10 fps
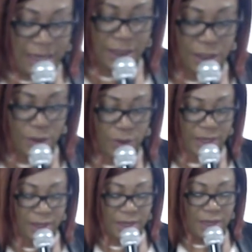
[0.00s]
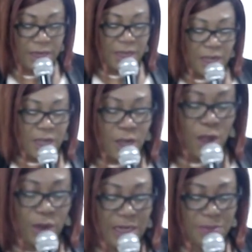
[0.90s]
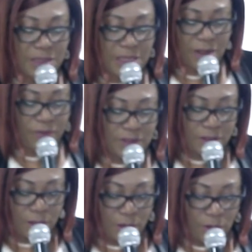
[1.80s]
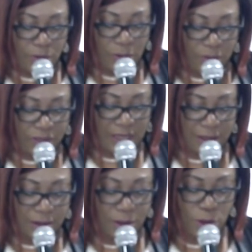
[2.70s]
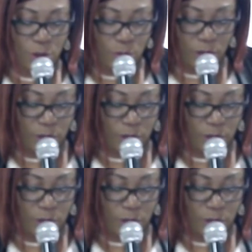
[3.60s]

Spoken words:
Hallelujah. God himself is the glory within. You will